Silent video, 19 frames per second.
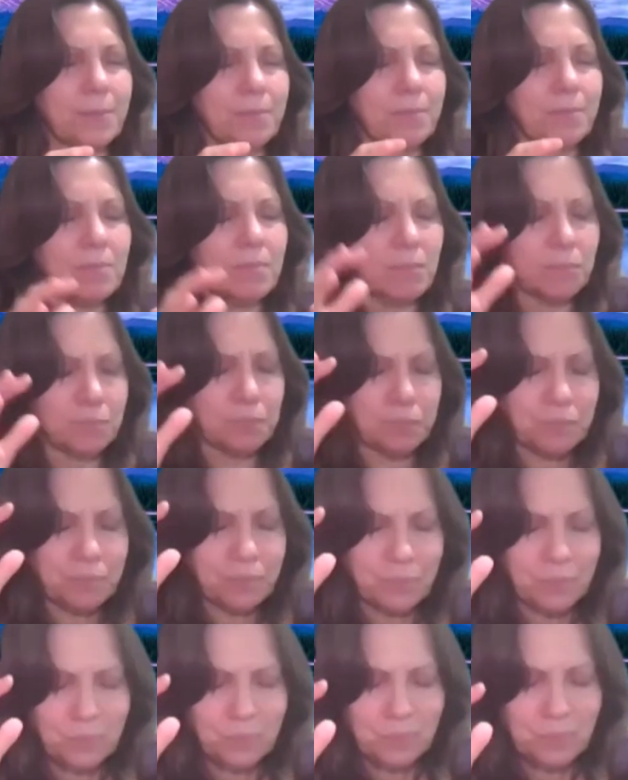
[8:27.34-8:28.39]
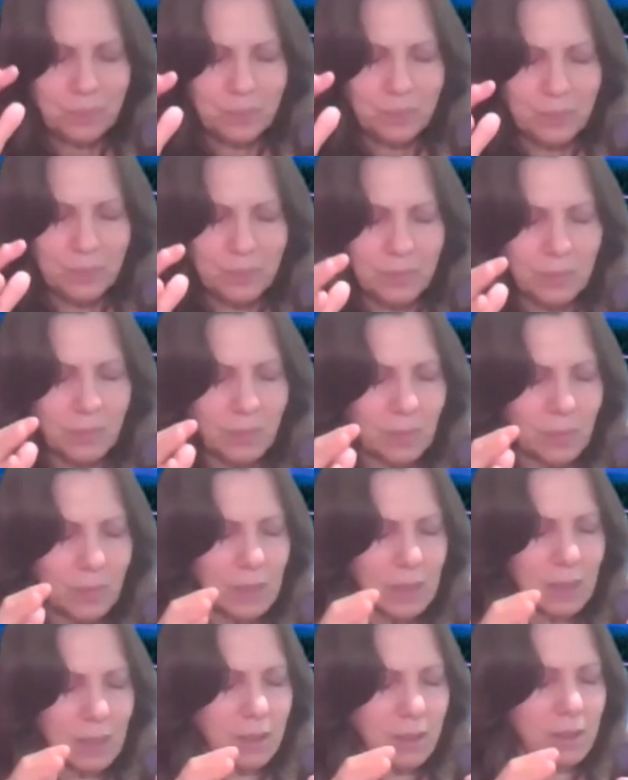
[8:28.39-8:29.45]

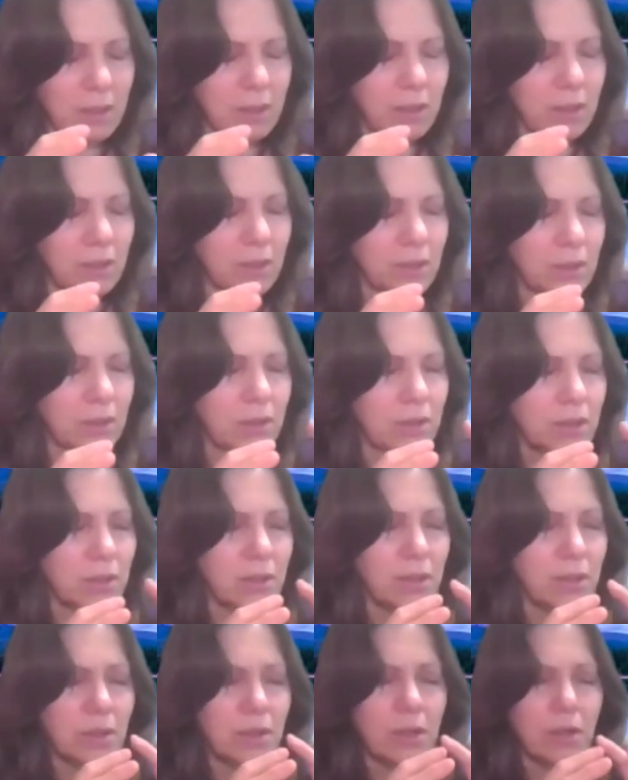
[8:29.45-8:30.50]
(no one is talking)